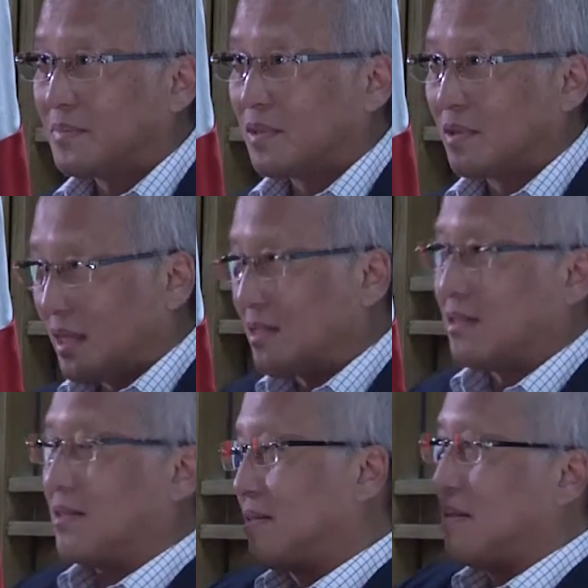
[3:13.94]
So
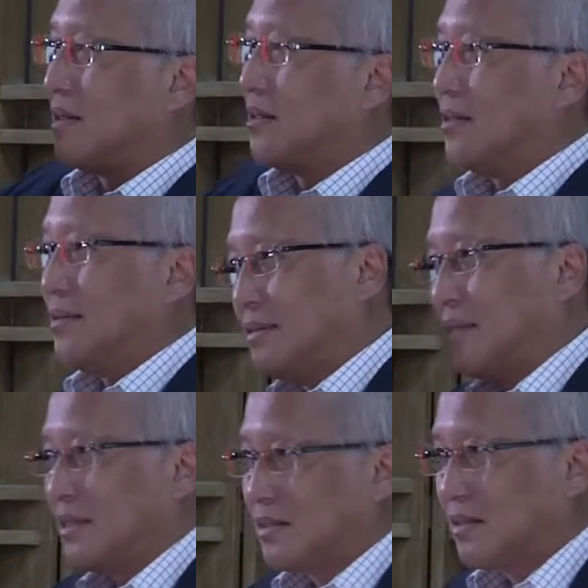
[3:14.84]

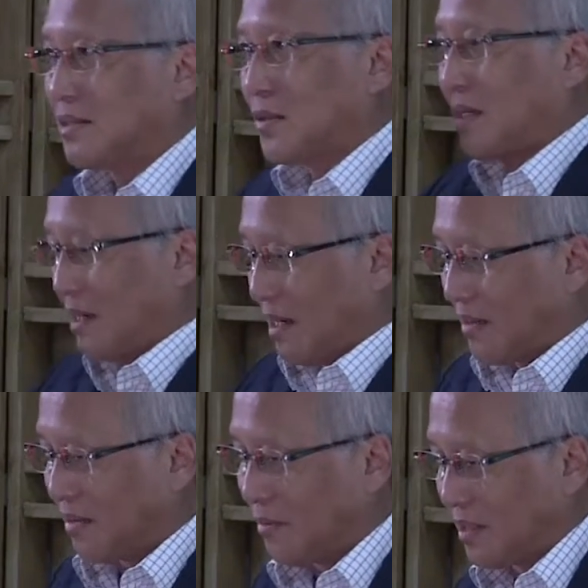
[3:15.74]
that's what I
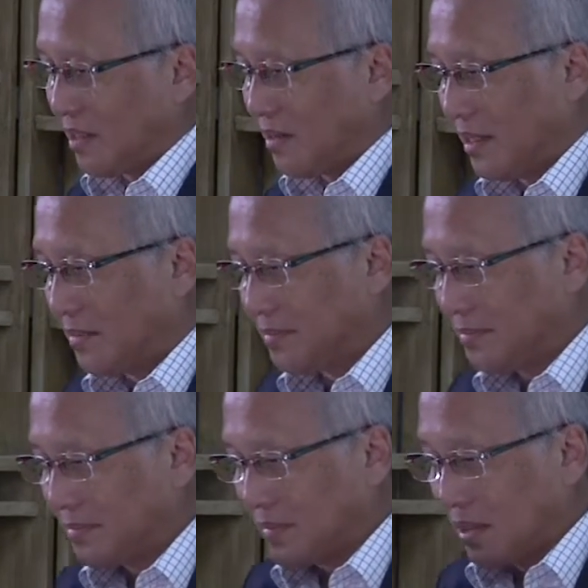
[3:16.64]
got from what I read.
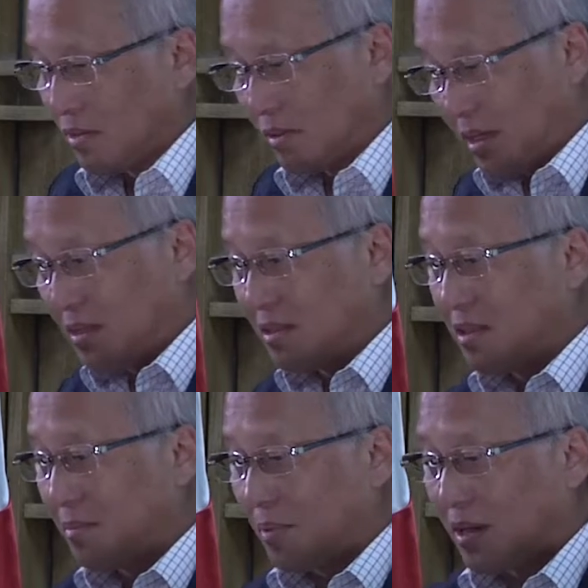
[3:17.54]
So
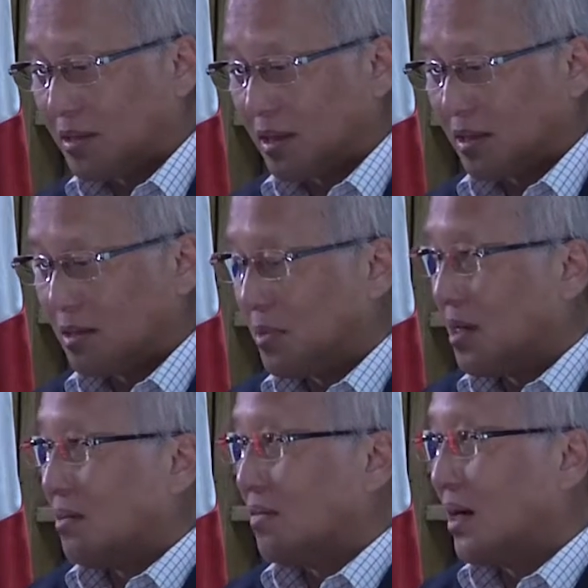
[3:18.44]
energy projects,
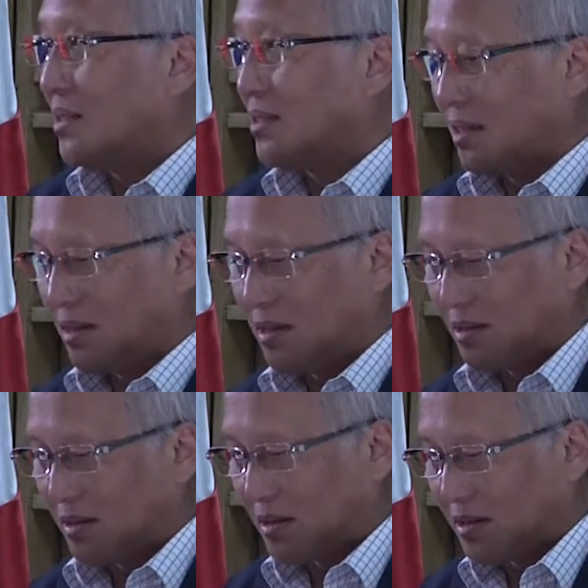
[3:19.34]
being vital
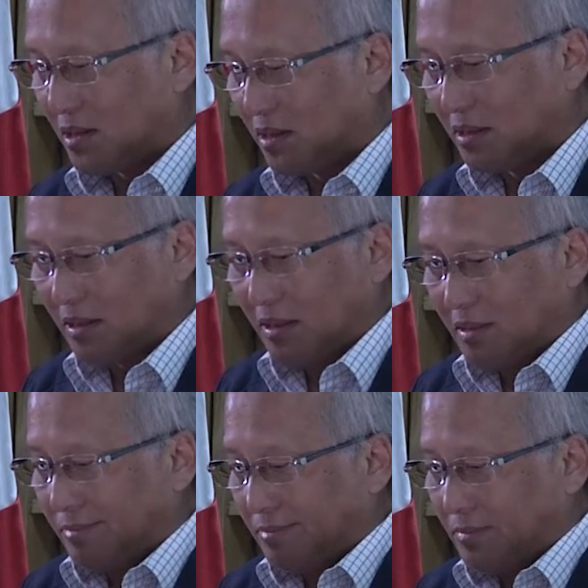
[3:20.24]
and urgent,
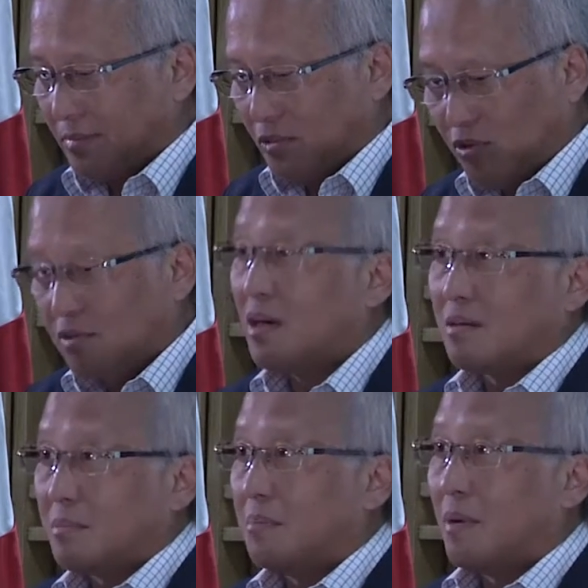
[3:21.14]
should
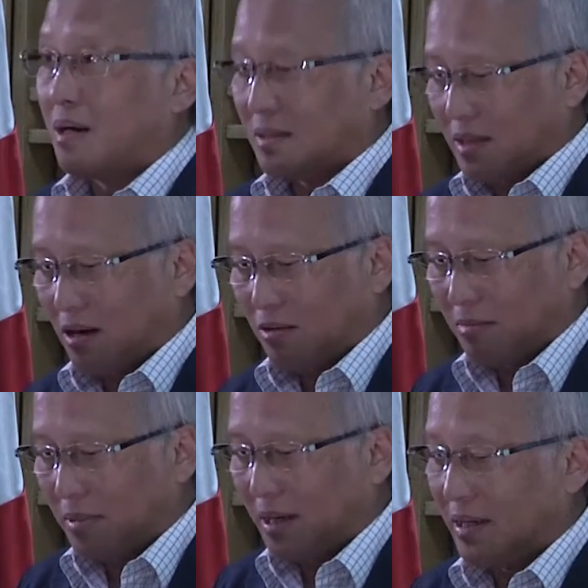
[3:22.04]
not be bogged
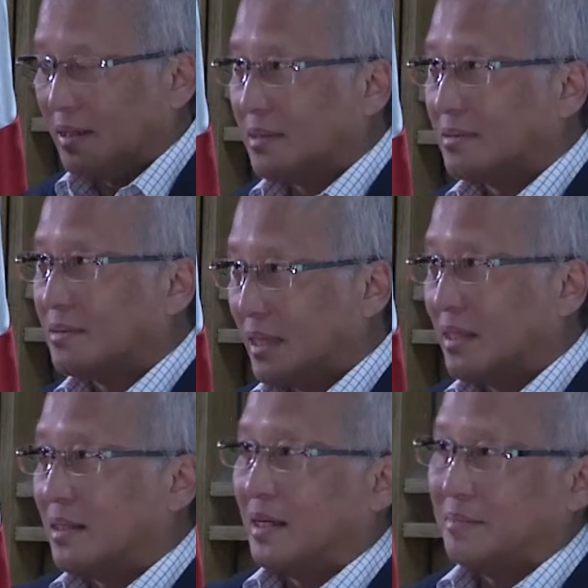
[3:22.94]
down by
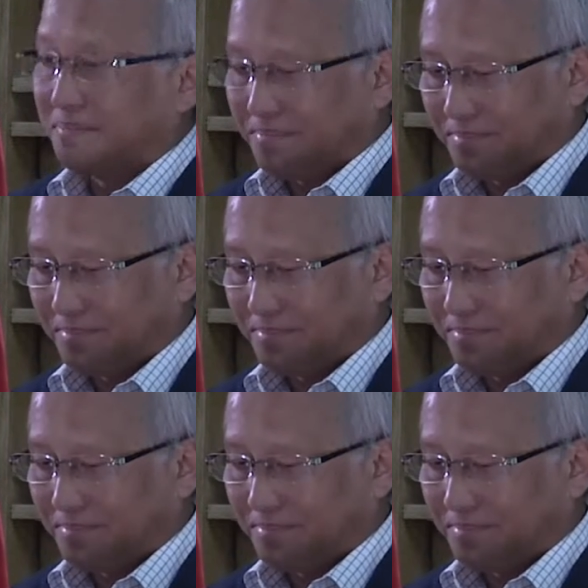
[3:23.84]
red tape.